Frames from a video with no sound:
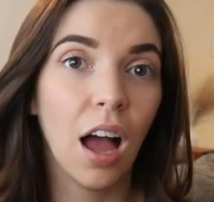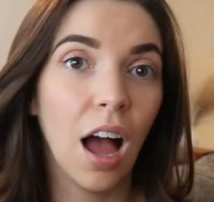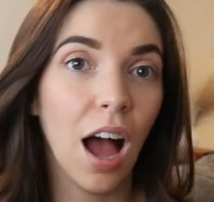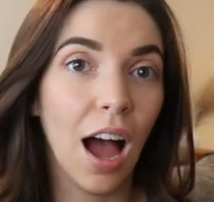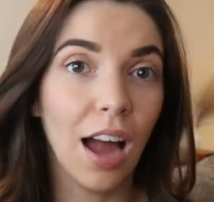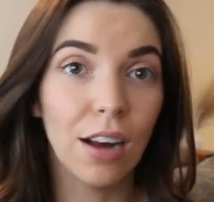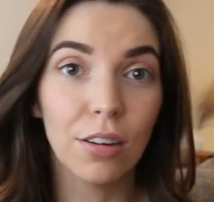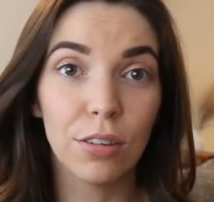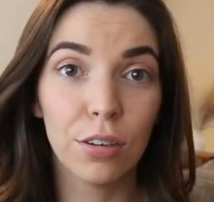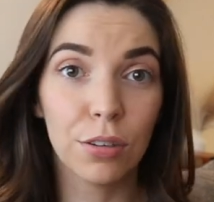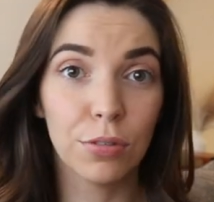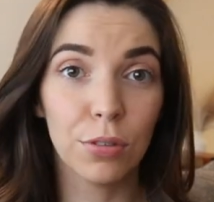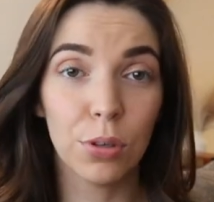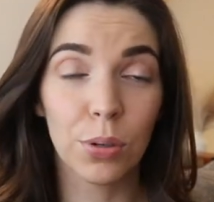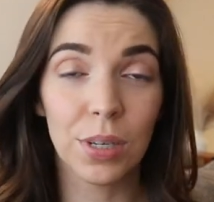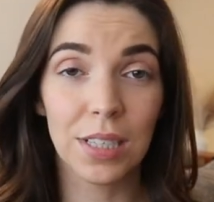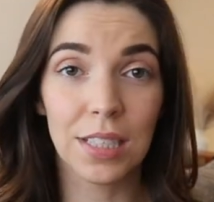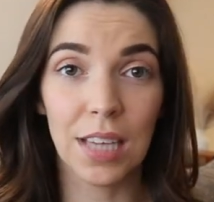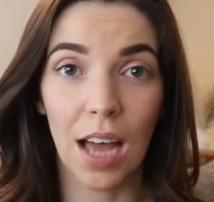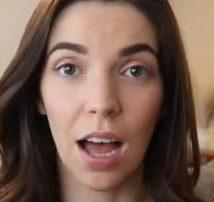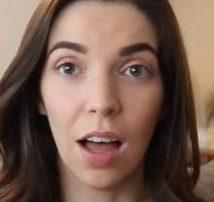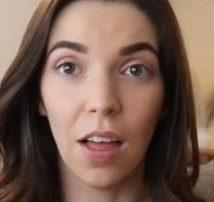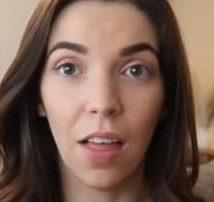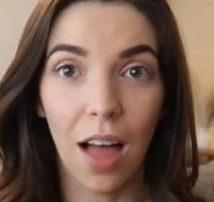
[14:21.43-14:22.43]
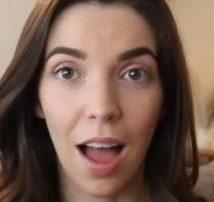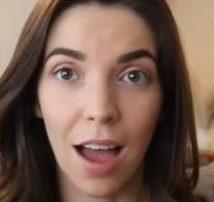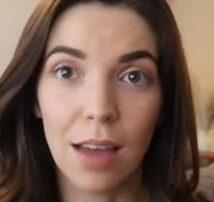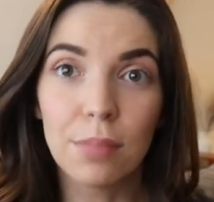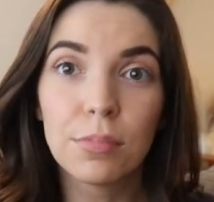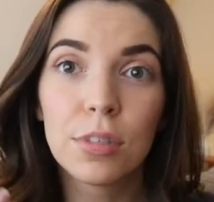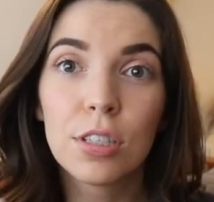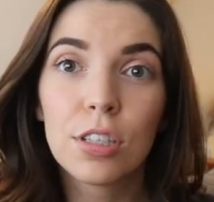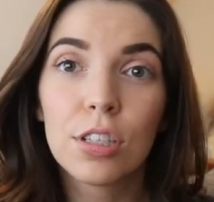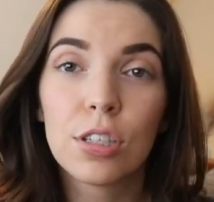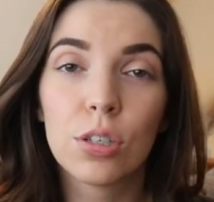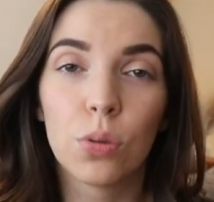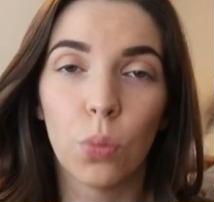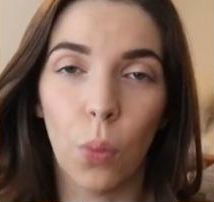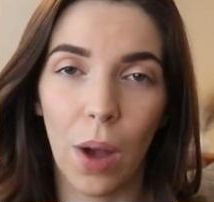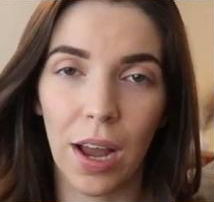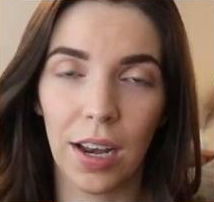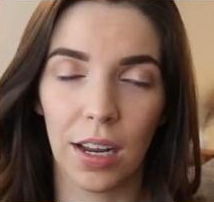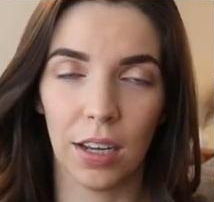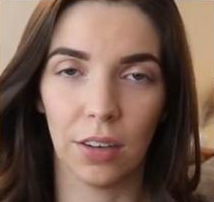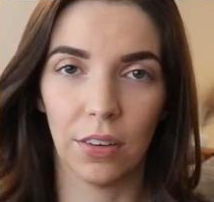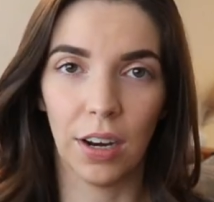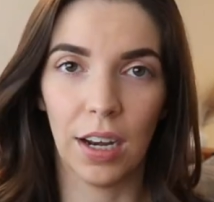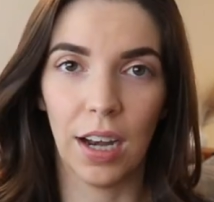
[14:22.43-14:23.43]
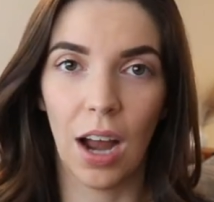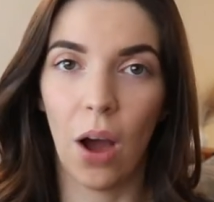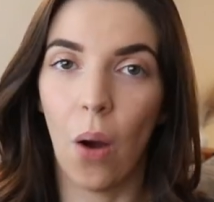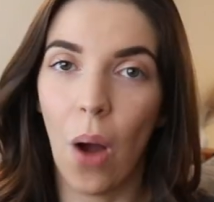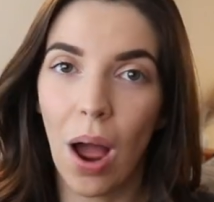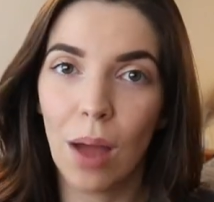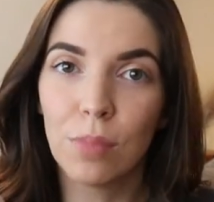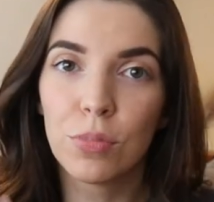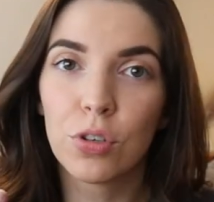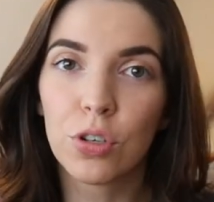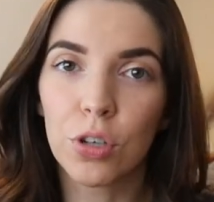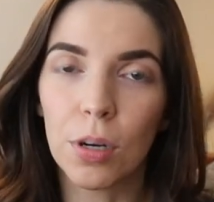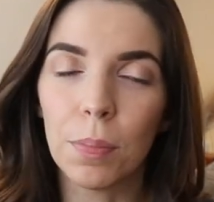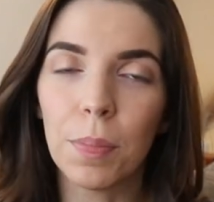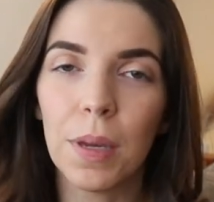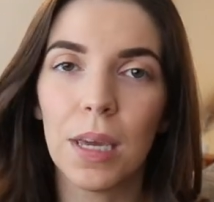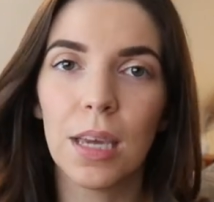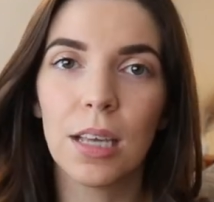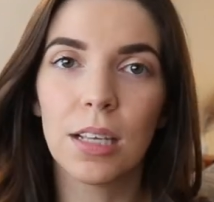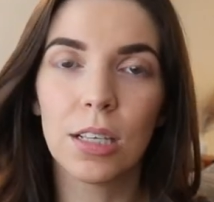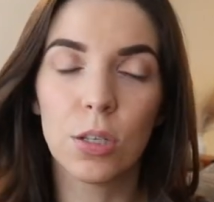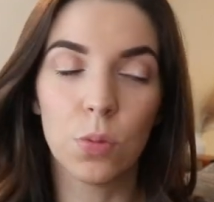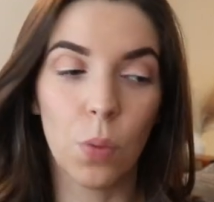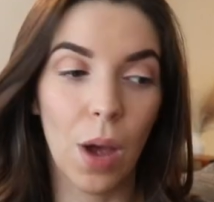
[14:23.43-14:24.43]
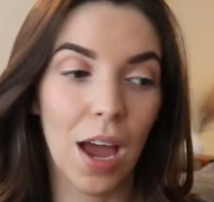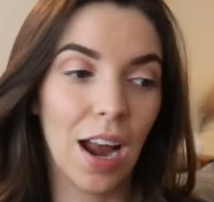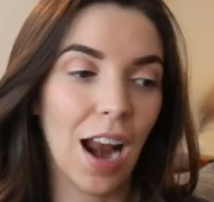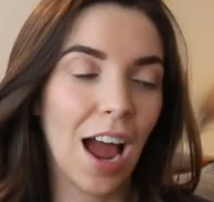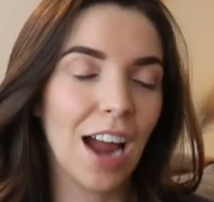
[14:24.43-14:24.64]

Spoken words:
I don't know if you can tell, I'm sweating right now. I'm dripping in sweat.